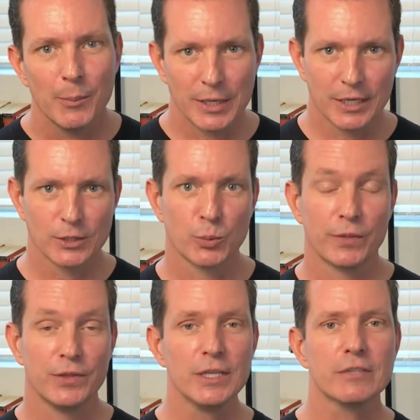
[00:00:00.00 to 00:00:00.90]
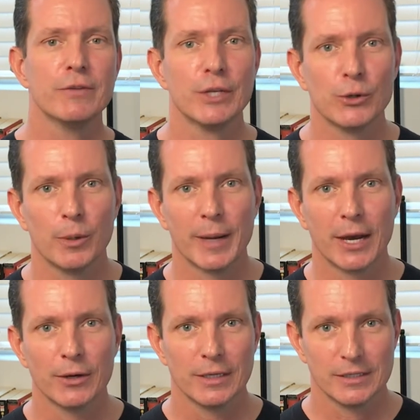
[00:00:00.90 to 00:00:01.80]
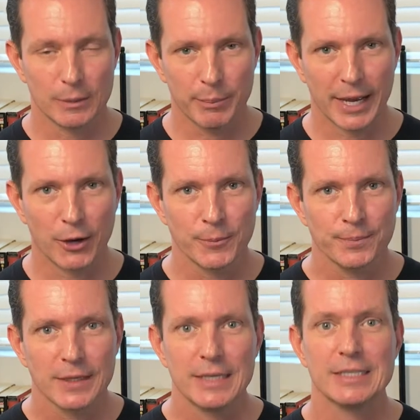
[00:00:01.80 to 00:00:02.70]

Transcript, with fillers: Because what this video about is about